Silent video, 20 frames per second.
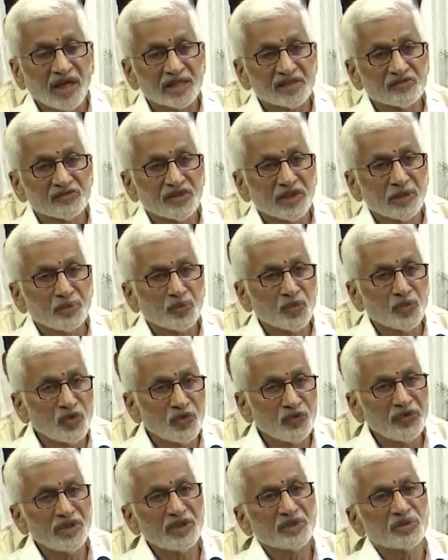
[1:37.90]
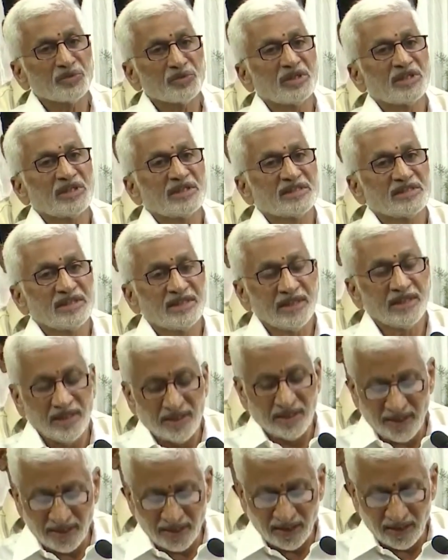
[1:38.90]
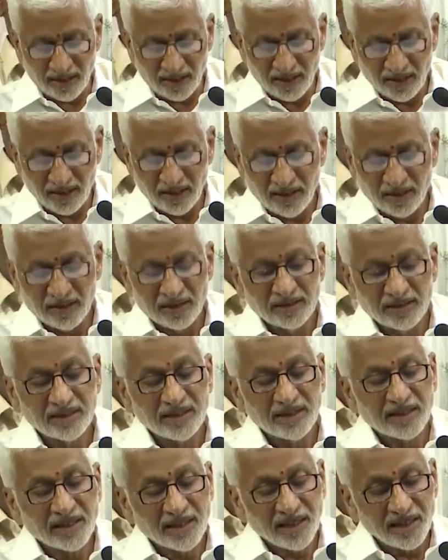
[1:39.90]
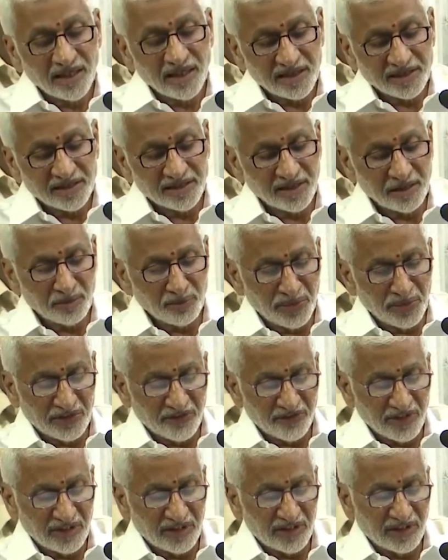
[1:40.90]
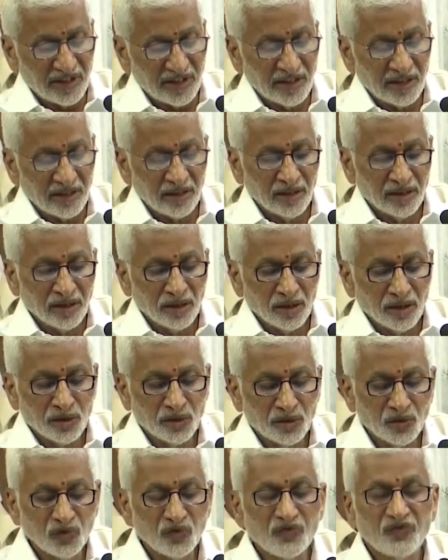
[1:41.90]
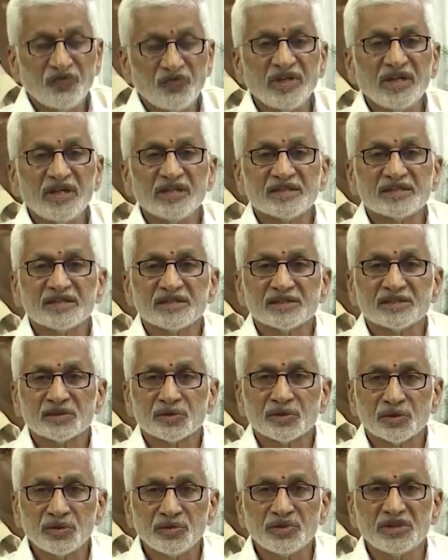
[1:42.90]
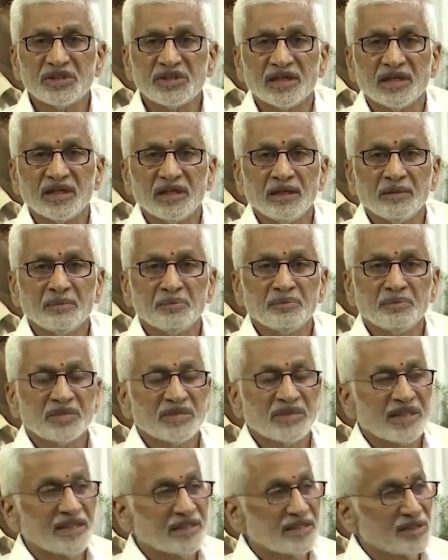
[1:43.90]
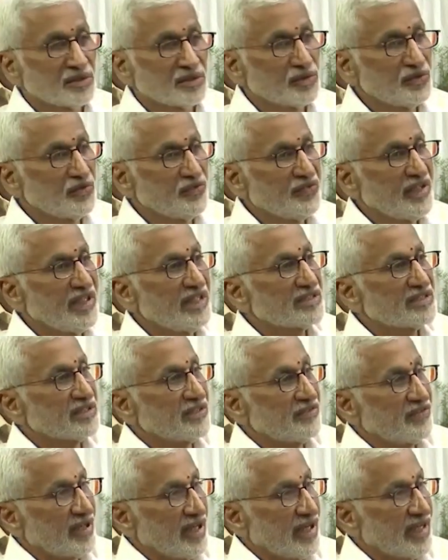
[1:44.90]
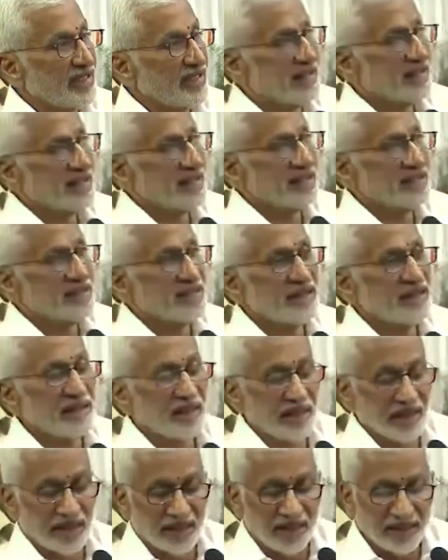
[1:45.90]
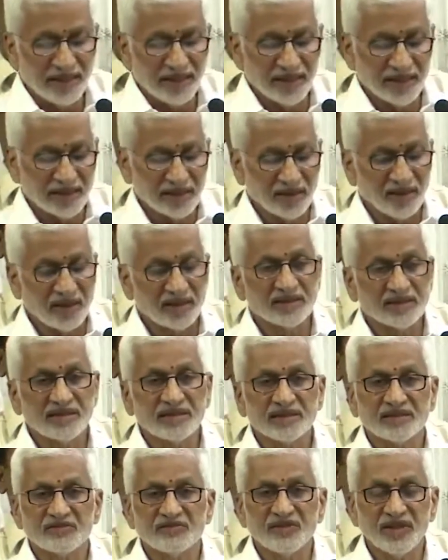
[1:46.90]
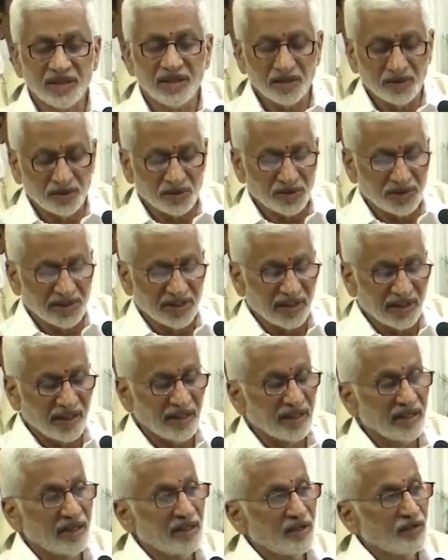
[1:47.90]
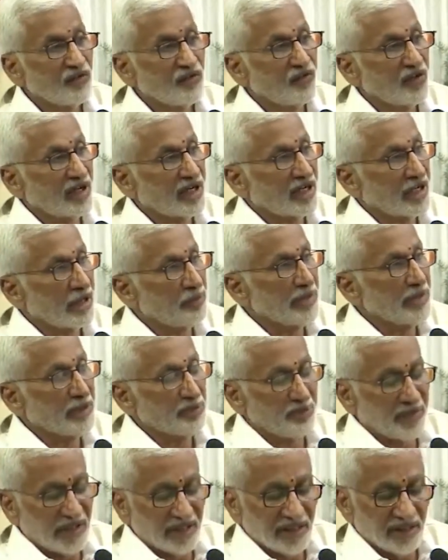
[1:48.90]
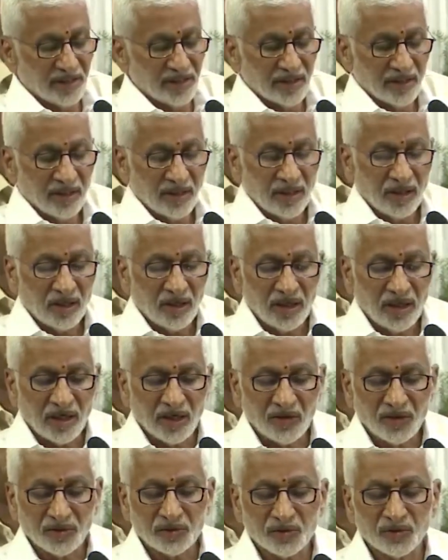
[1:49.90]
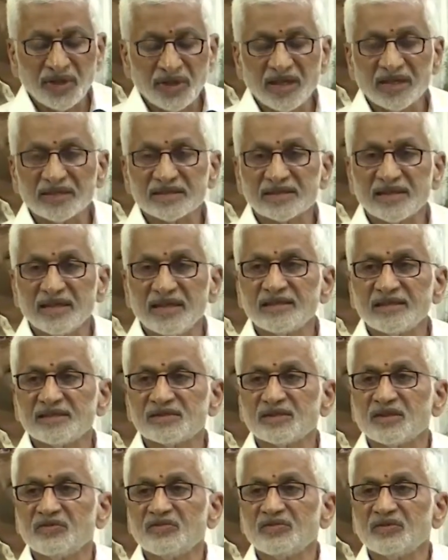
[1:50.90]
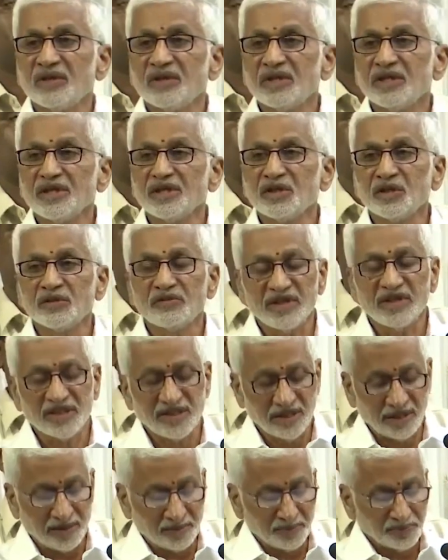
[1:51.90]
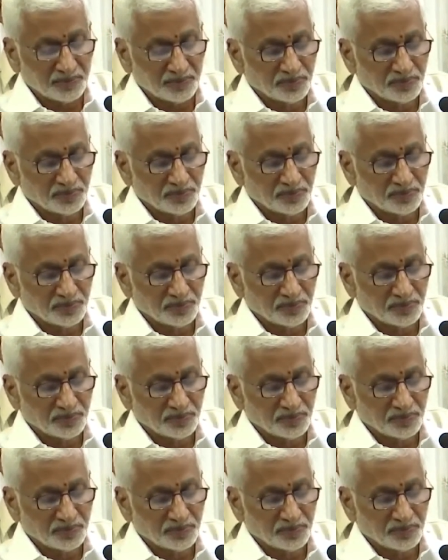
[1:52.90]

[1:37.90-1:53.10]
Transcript: As we move into the digital era, the connection between the two fields is crucial, that is two fields of architecture and technology is very crucial for commitment to excellence of innovation.